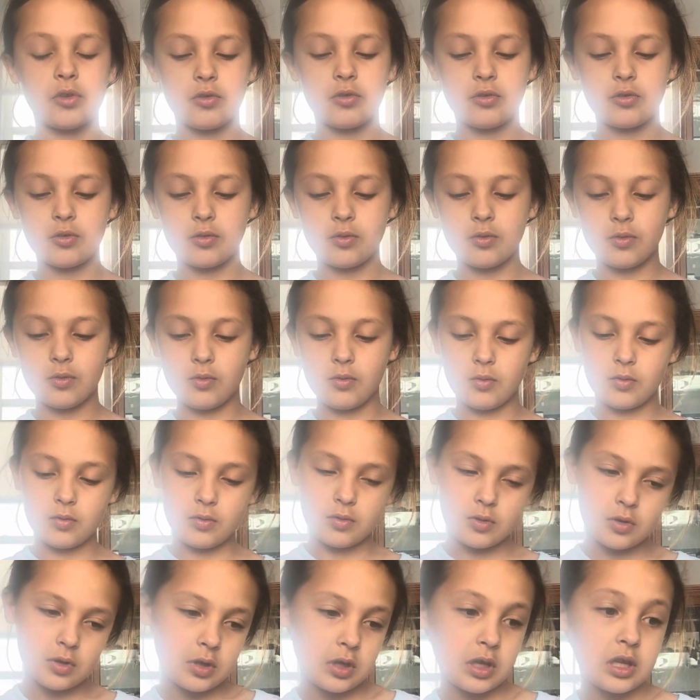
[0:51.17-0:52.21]

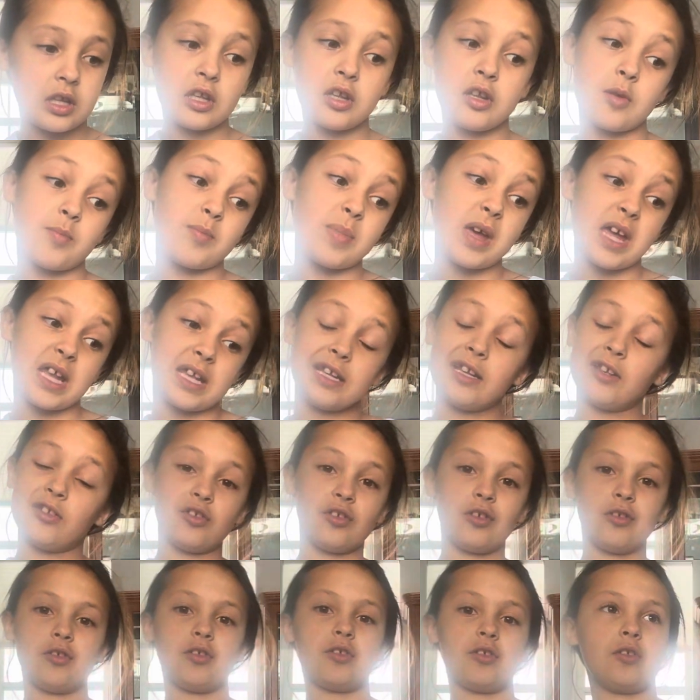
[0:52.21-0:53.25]
the pen is
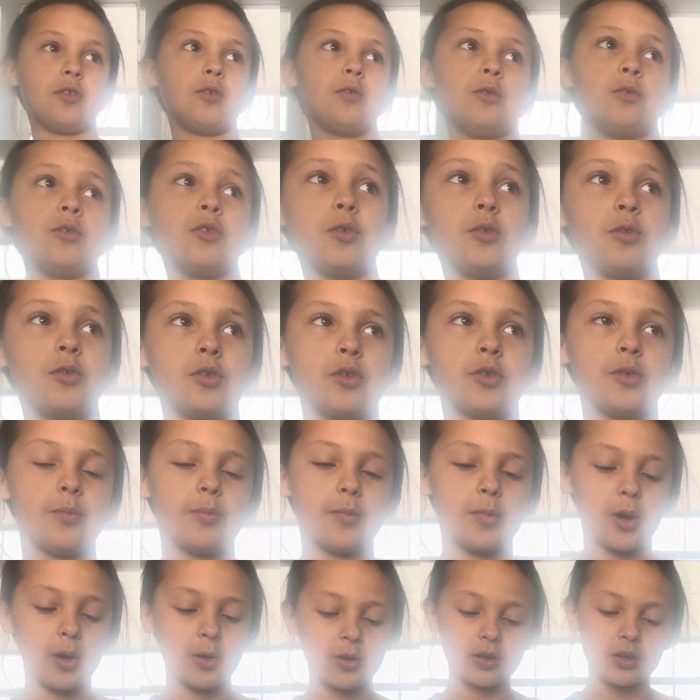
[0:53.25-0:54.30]
just to do some
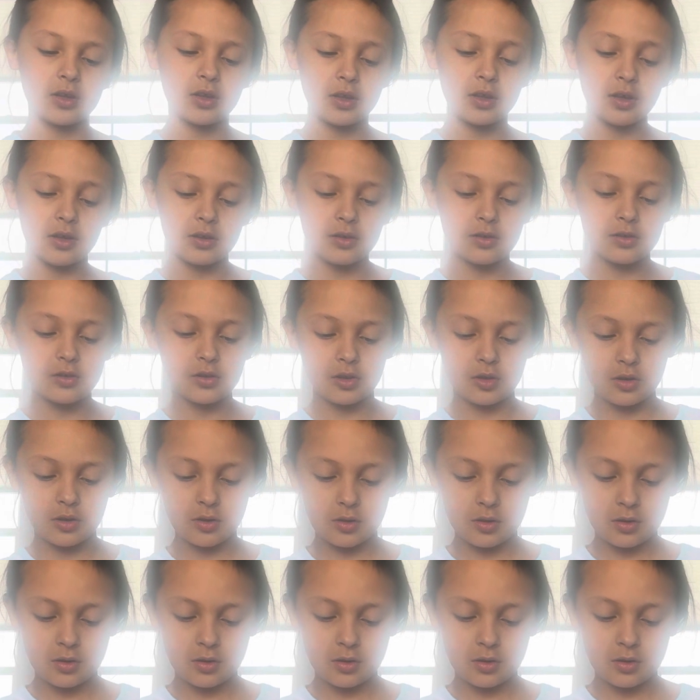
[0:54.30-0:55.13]
markings.